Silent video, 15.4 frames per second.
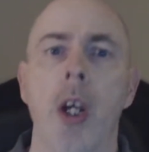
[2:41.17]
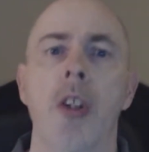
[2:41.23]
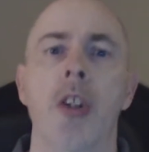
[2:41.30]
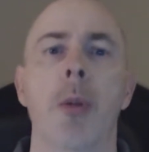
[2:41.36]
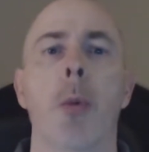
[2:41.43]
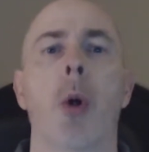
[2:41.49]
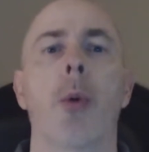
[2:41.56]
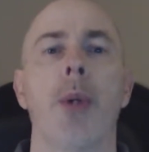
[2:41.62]
to
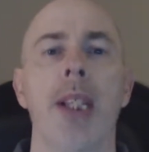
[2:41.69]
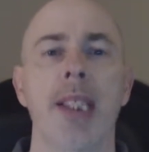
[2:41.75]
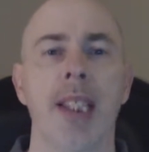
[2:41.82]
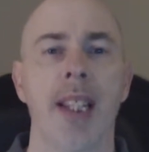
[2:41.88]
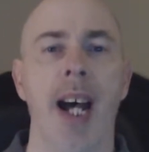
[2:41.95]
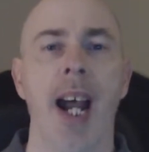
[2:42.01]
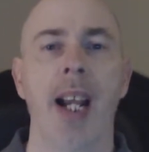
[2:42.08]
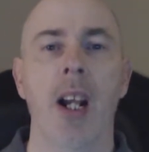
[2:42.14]
more
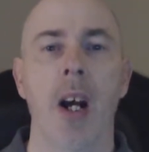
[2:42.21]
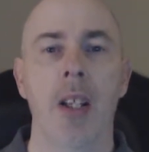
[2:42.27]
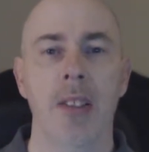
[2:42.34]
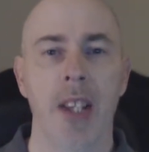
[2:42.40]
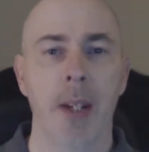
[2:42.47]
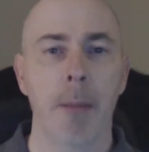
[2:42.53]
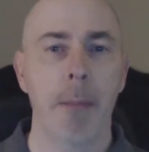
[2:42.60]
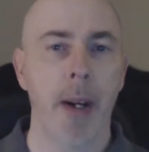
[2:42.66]
recent icons
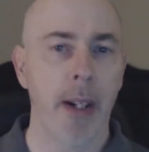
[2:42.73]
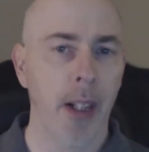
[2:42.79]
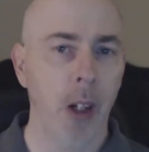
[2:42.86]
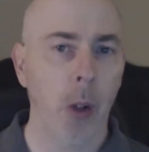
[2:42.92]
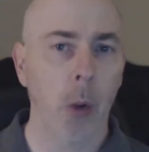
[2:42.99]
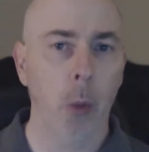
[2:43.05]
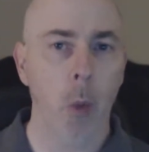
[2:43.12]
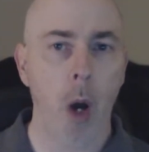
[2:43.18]
like Barry
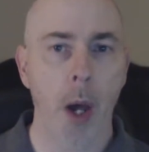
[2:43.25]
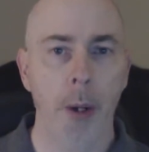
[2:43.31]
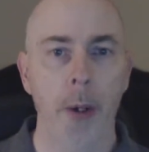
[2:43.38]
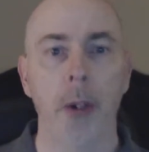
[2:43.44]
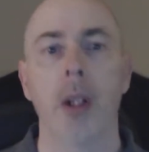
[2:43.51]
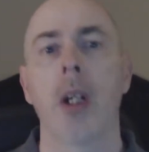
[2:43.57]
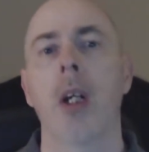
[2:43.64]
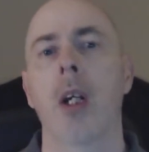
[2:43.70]

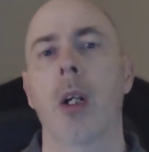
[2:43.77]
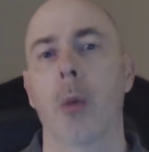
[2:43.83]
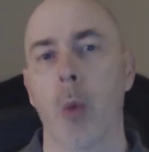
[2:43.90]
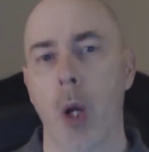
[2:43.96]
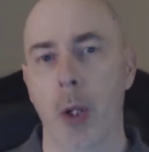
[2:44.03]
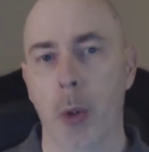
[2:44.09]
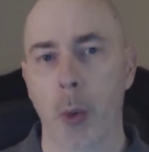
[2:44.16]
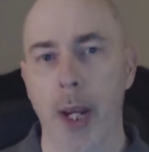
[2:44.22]
Goldwater,
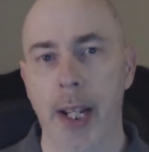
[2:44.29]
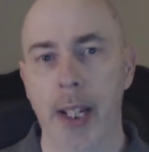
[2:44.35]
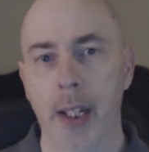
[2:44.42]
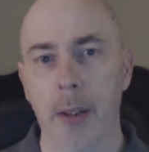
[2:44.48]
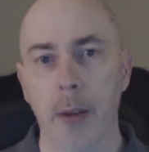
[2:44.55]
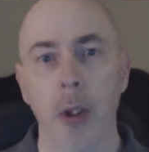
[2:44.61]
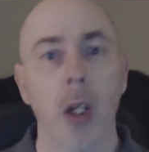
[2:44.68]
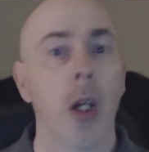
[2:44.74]
Ronald
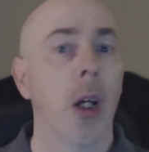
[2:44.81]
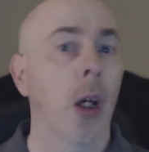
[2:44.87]
Reagan,